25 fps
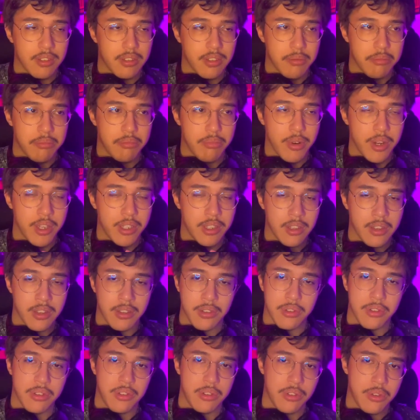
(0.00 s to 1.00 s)
bring
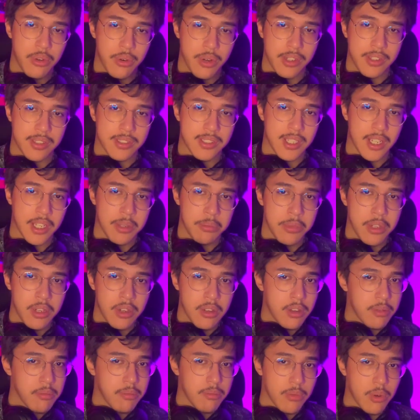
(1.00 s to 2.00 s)
your excitement
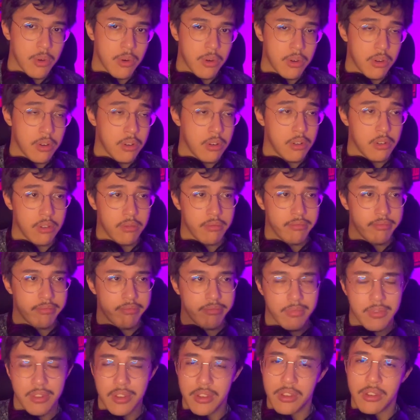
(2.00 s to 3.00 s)
up or
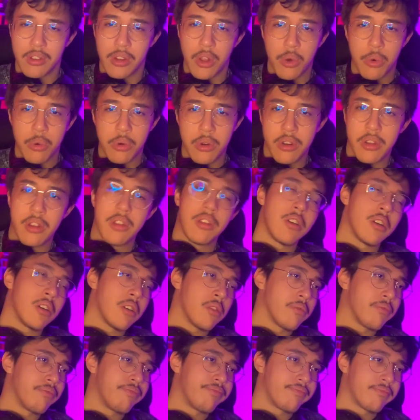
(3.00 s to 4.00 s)
lower it
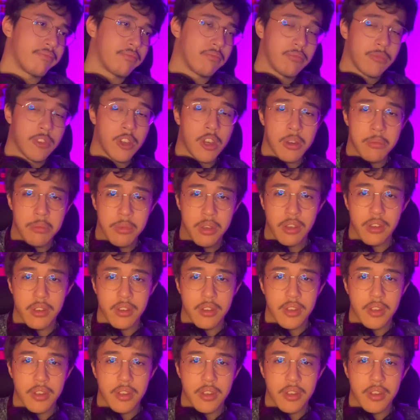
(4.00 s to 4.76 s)
down? Tell me.